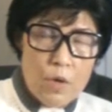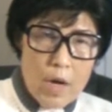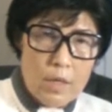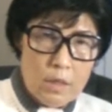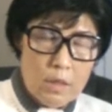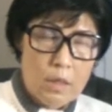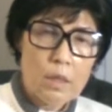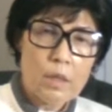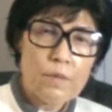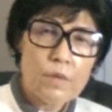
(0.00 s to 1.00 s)
idea,
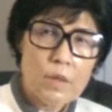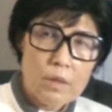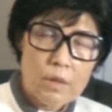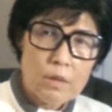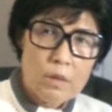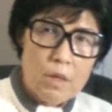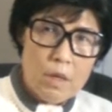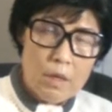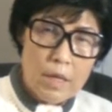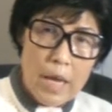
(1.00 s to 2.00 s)
give
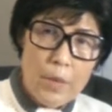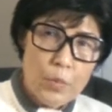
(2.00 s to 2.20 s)
a lab